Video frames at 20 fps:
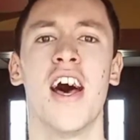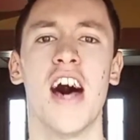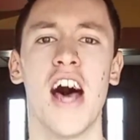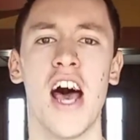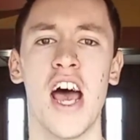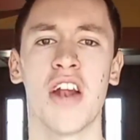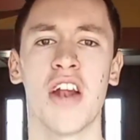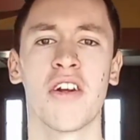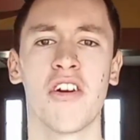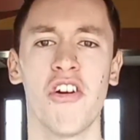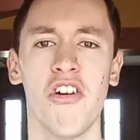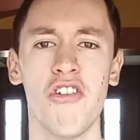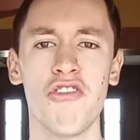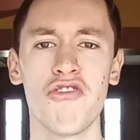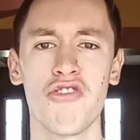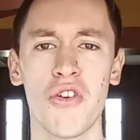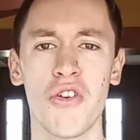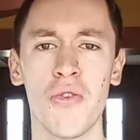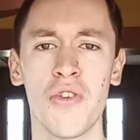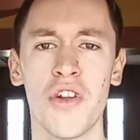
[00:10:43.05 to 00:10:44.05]
I
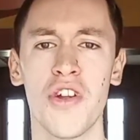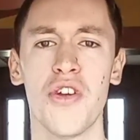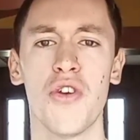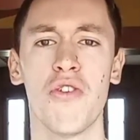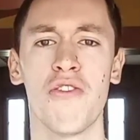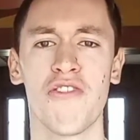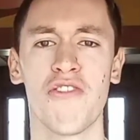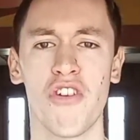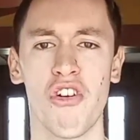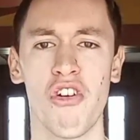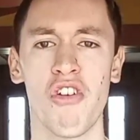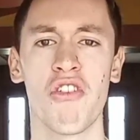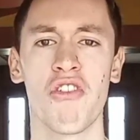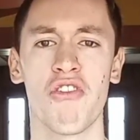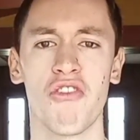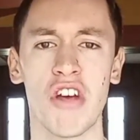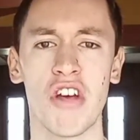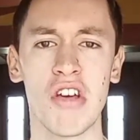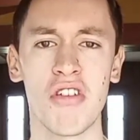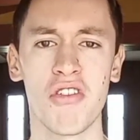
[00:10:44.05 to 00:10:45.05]
encourage you to do further
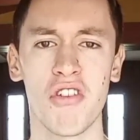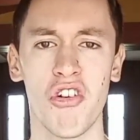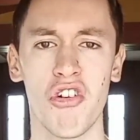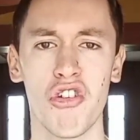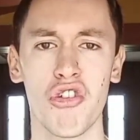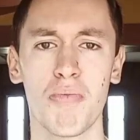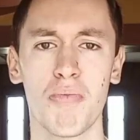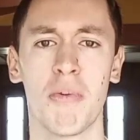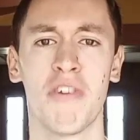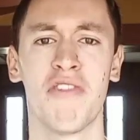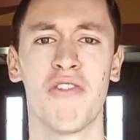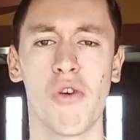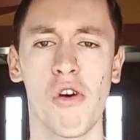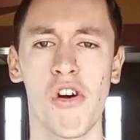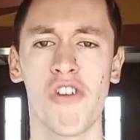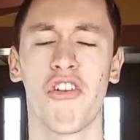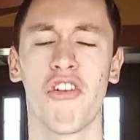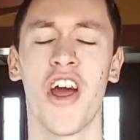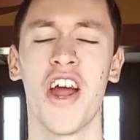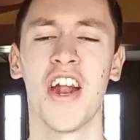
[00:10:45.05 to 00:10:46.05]
research
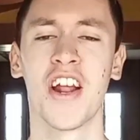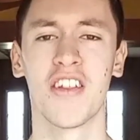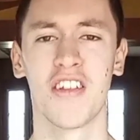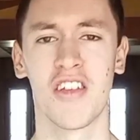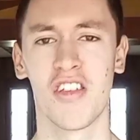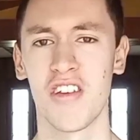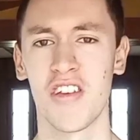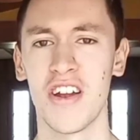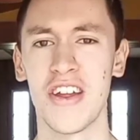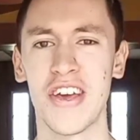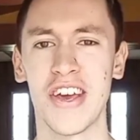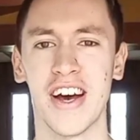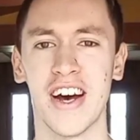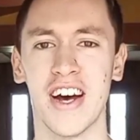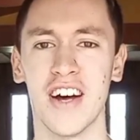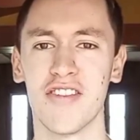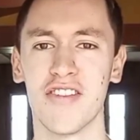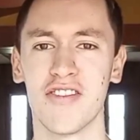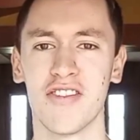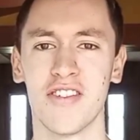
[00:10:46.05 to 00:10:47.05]
before writing the city
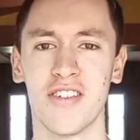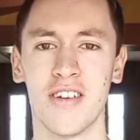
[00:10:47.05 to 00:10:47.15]
off.